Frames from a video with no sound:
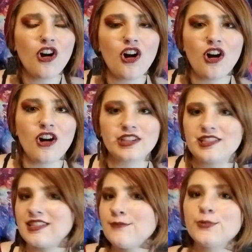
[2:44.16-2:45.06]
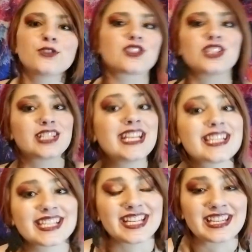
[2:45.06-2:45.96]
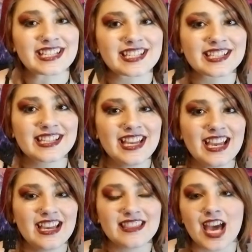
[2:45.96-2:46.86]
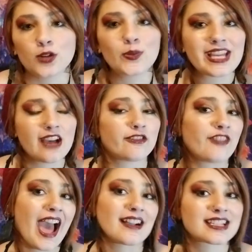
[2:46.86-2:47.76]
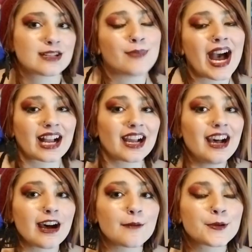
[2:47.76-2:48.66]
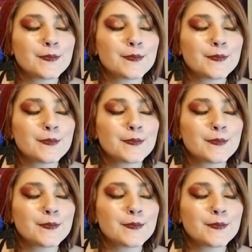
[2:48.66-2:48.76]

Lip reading: on simple statistics that we have facts to back up.